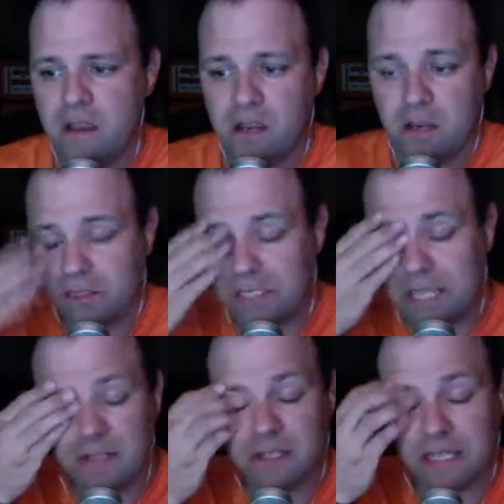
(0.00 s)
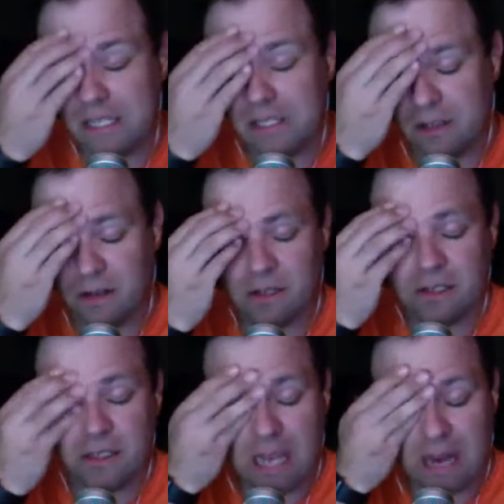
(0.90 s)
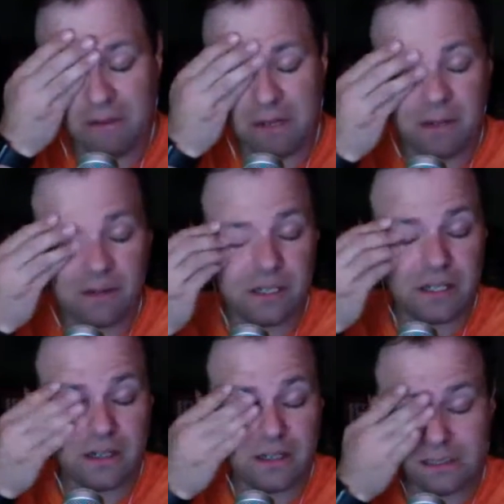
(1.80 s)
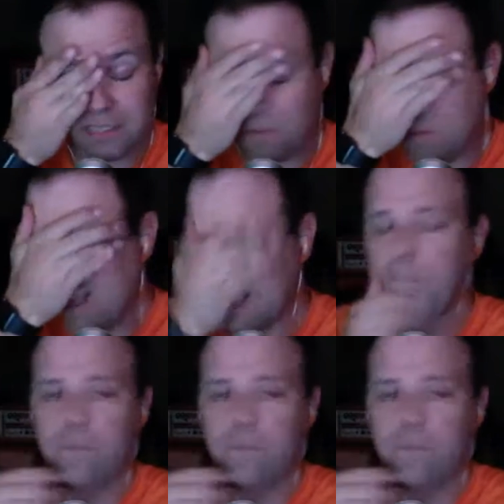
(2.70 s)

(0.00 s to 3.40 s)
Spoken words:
scheduling each other in every other year in some way.